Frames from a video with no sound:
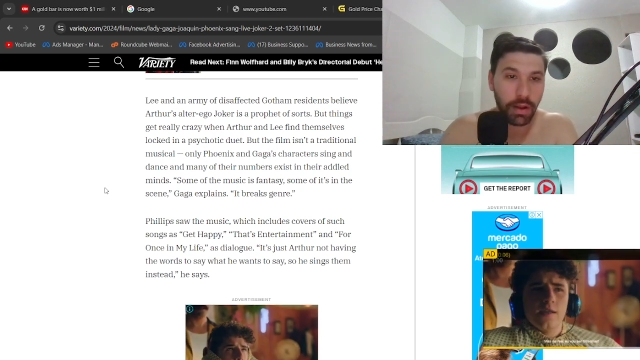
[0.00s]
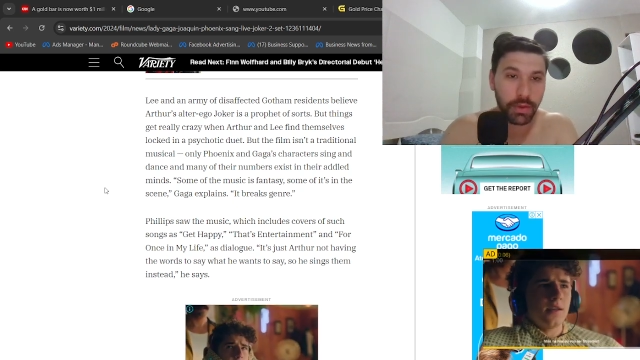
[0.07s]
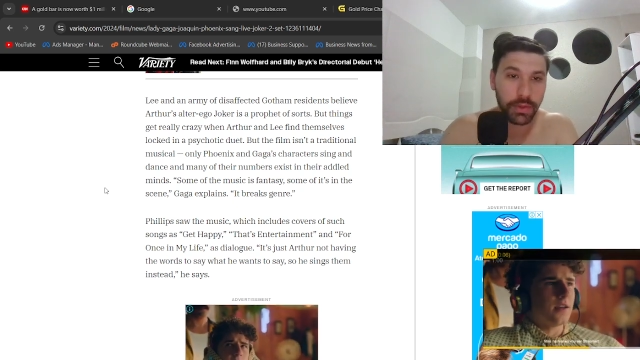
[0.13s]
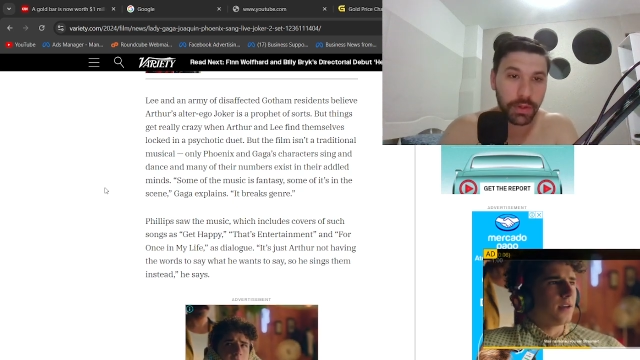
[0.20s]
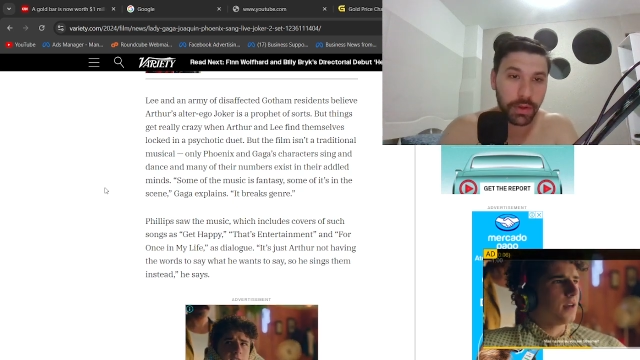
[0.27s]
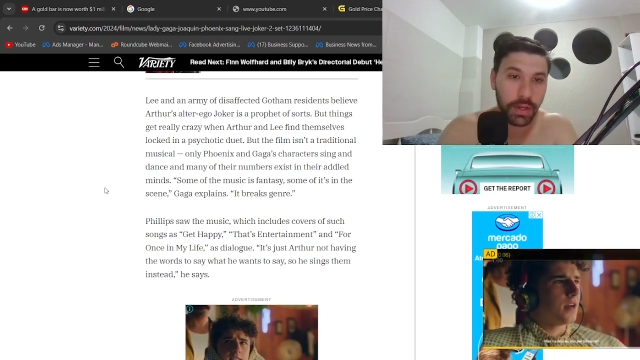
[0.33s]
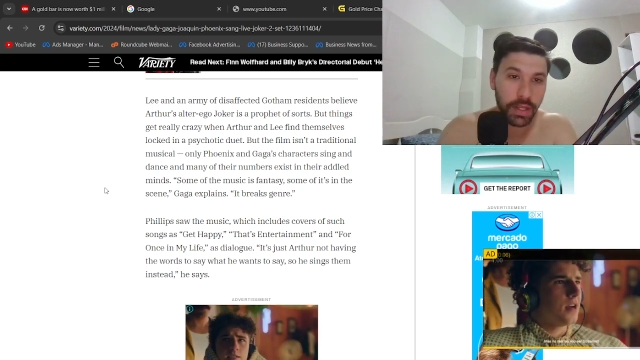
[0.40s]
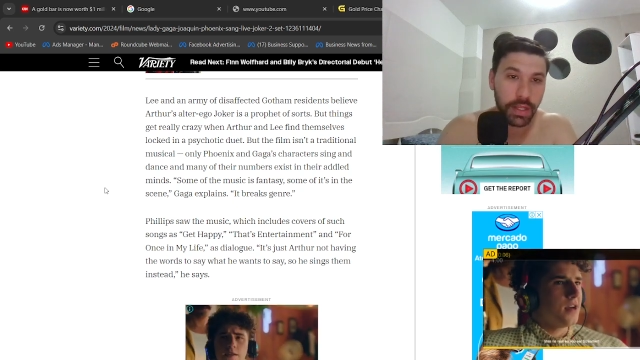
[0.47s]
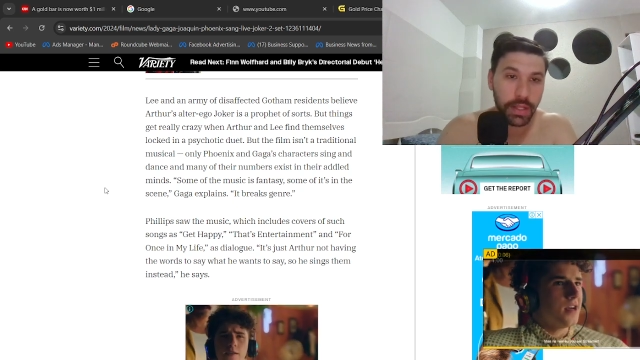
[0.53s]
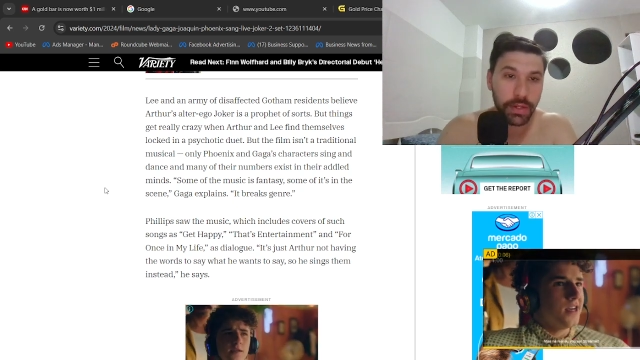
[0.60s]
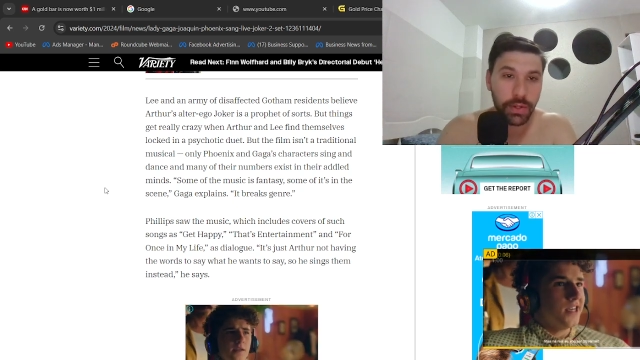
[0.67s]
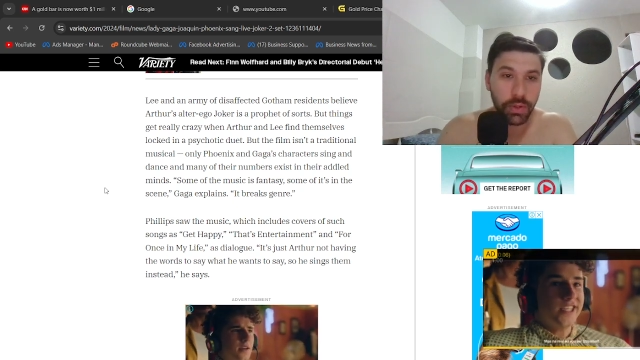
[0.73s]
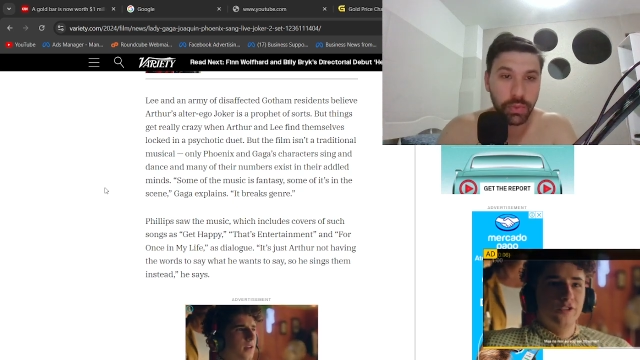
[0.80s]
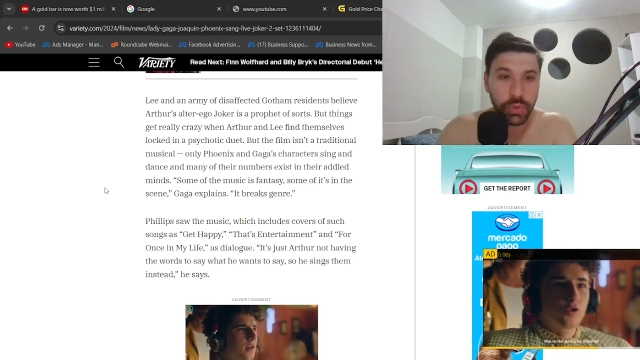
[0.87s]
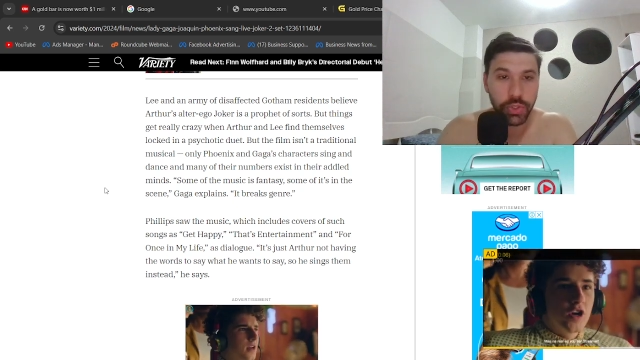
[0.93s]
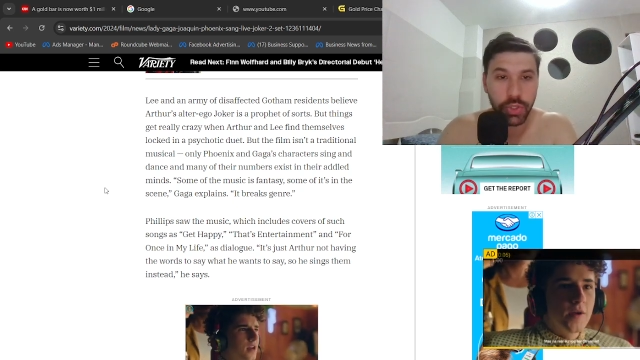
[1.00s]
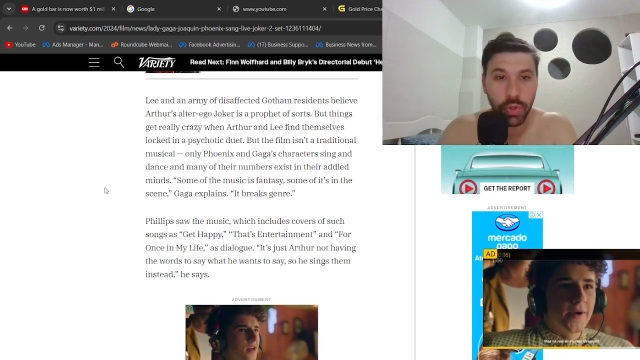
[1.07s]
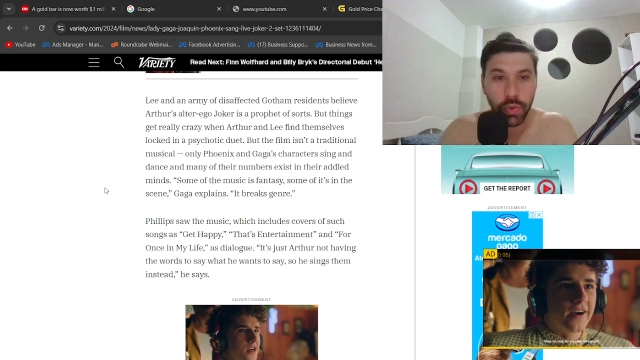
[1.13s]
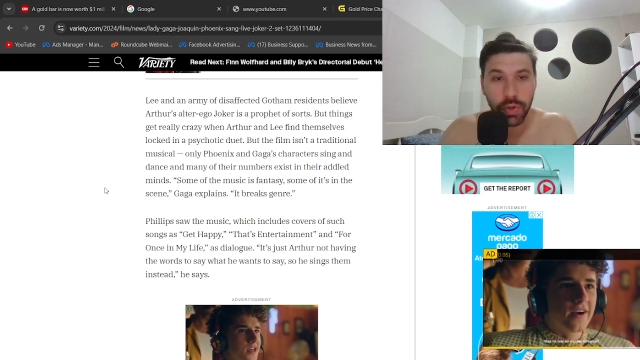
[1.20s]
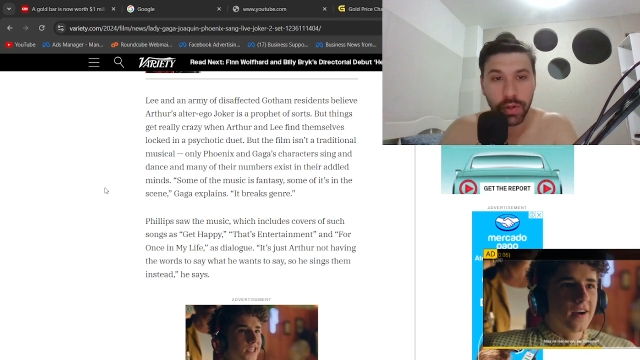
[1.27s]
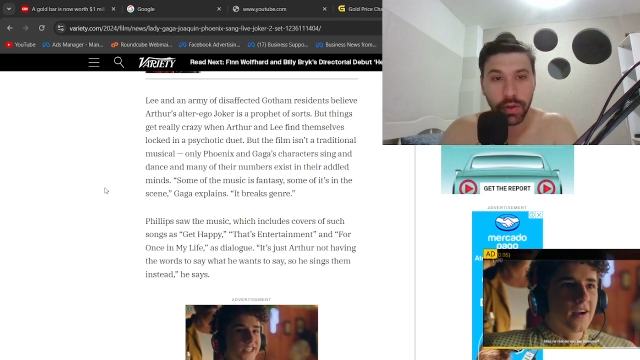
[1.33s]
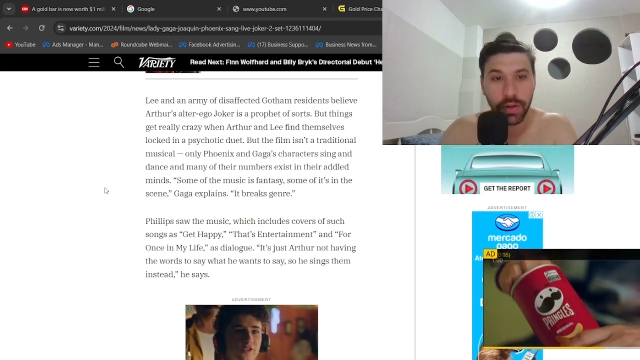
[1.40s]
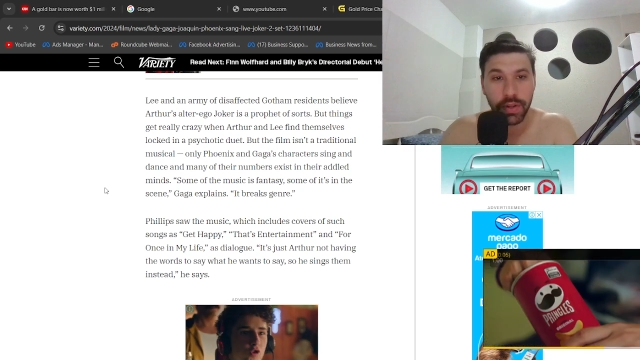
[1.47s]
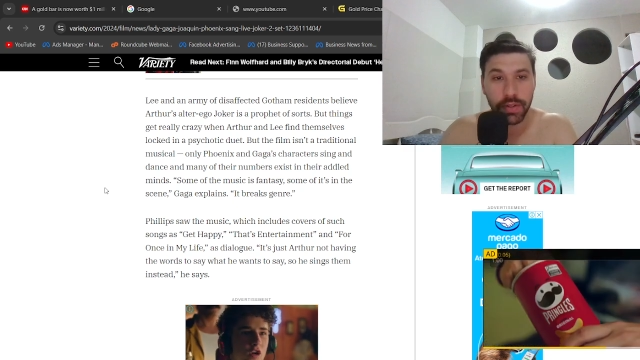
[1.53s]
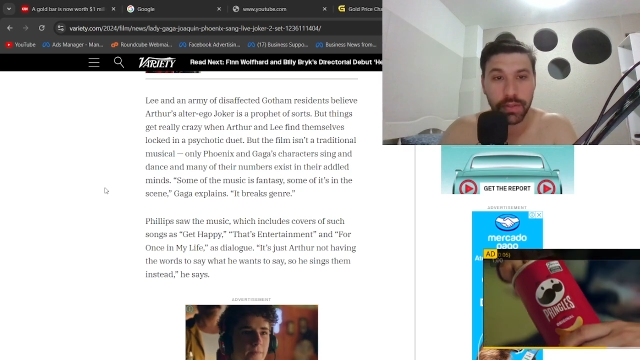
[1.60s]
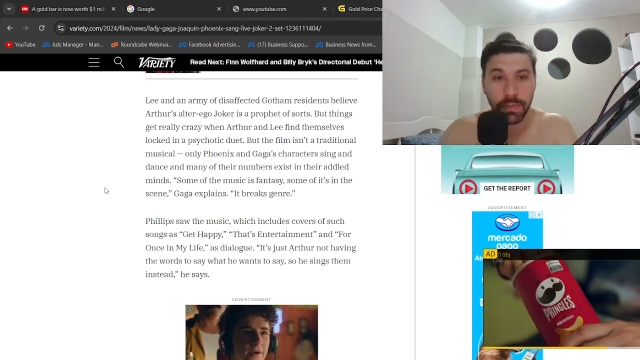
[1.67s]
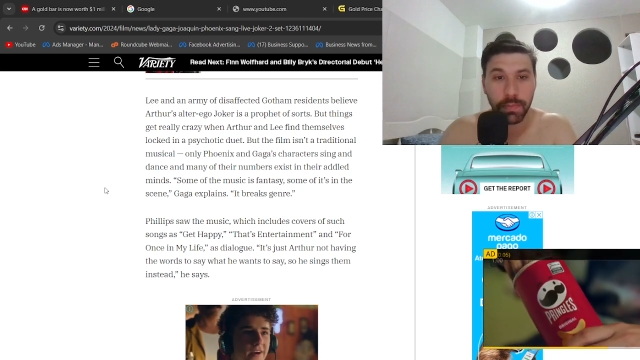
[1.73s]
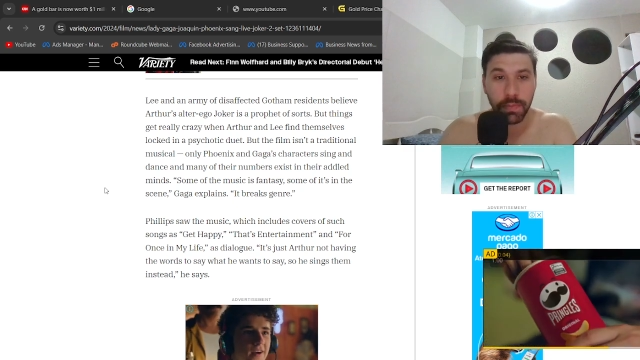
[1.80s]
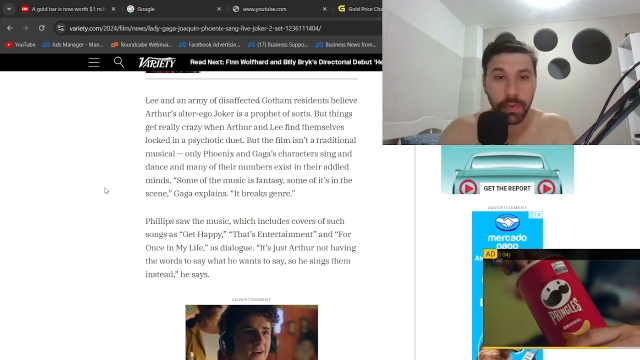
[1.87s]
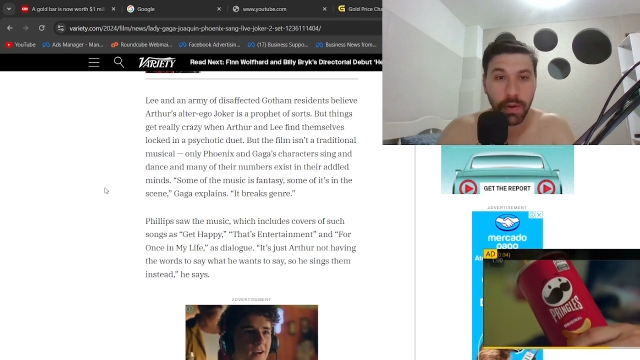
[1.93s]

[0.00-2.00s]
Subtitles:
alter ego Joker is a